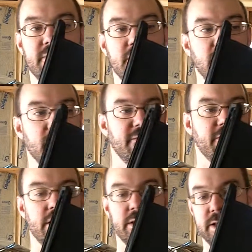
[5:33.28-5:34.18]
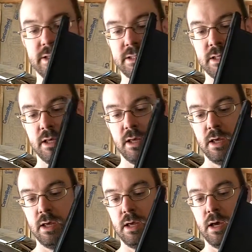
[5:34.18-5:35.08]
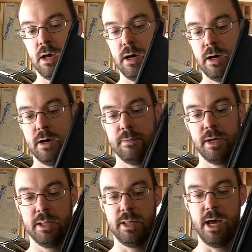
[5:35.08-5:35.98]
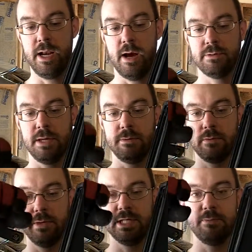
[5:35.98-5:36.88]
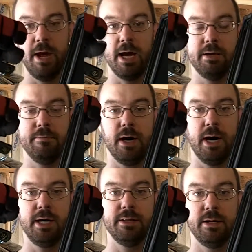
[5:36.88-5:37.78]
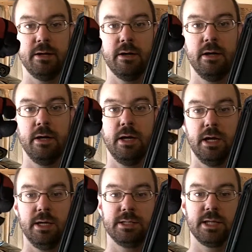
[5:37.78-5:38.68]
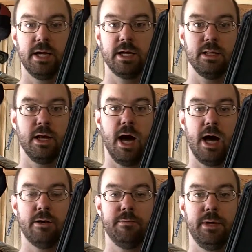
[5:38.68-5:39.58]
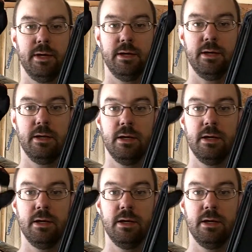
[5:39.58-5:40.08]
the front of this, and then I was able to reach back in behind there and disconnect the cotter pin